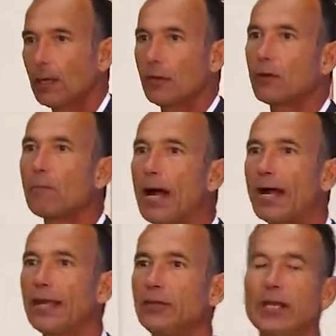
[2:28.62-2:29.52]
They're
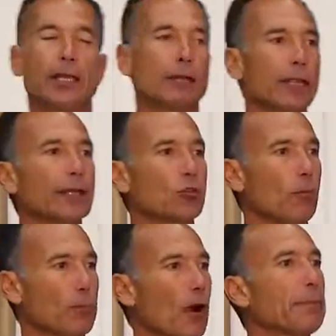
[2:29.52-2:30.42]
buying the intellectual
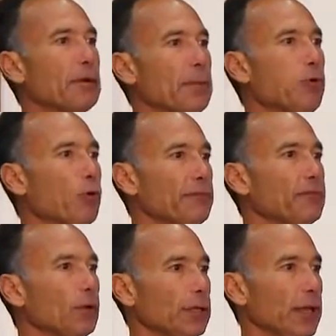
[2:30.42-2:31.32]
property
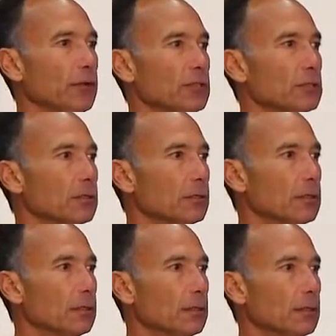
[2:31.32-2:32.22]
portfolios.
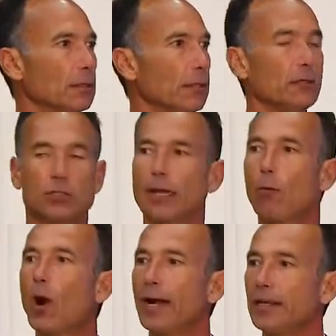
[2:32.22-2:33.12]
And you say,
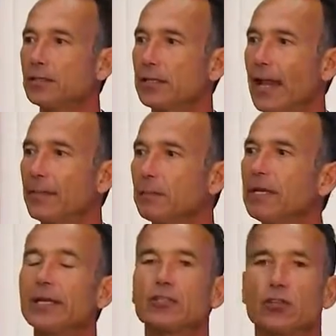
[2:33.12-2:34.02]
why is that?
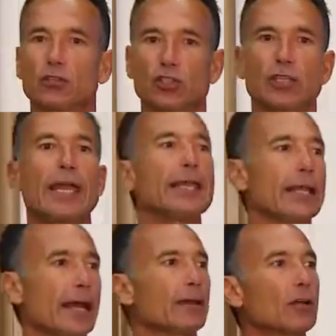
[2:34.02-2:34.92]
Because they're
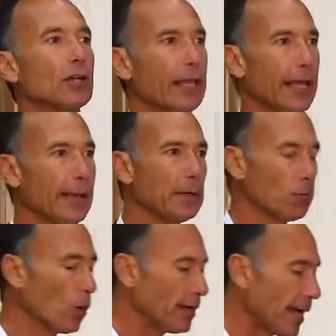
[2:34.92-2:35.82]
staking out a claim in
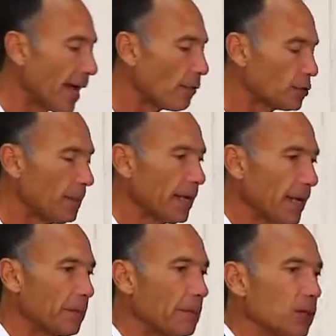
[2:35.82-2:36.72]
what now has
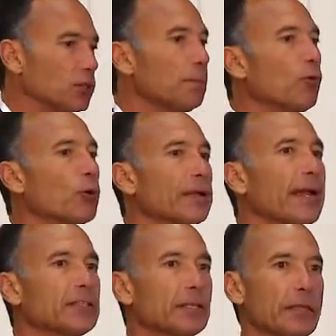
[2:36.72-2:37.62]
become the most important
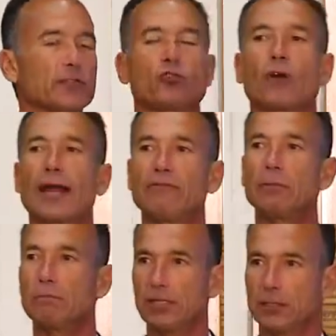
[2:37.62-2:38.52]
asset that's
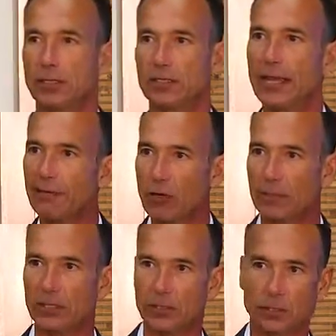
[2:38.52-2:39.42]
driving business, every
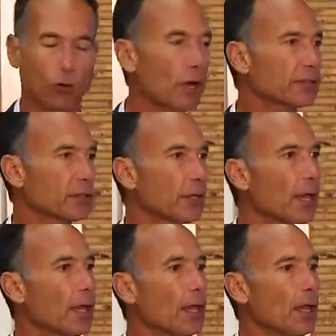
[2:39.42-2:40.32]
business across
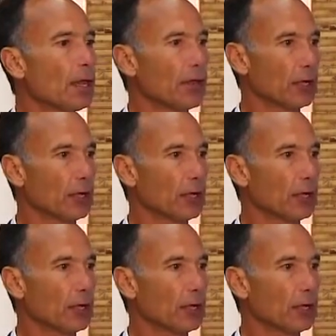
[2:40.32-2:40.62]
the